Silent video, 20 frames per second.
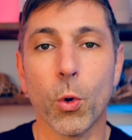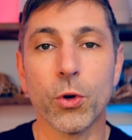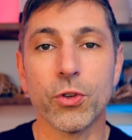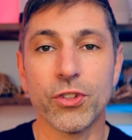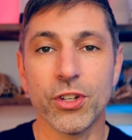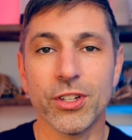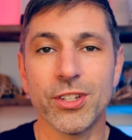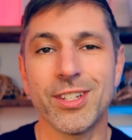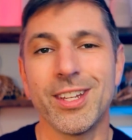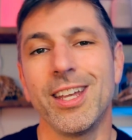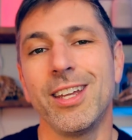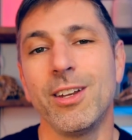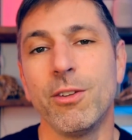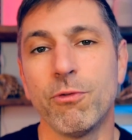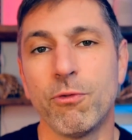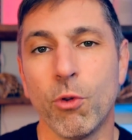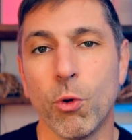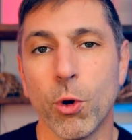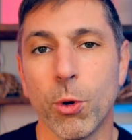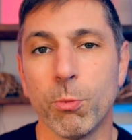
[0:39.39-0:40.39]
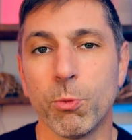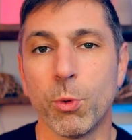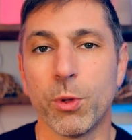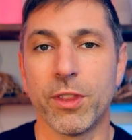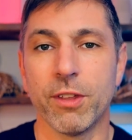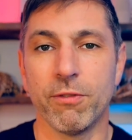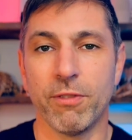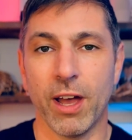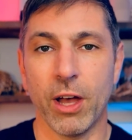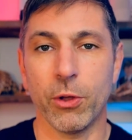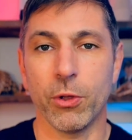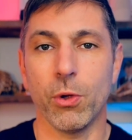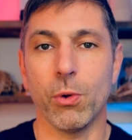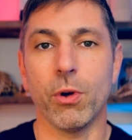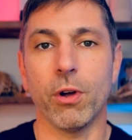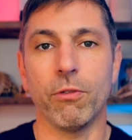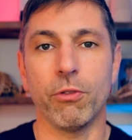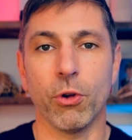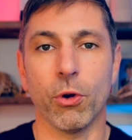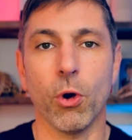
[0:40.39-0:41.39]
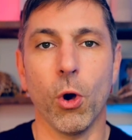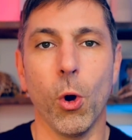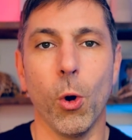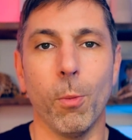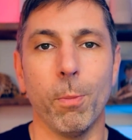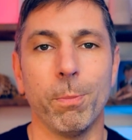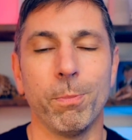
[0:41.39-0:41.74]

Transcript: just staying informed with the value of your home.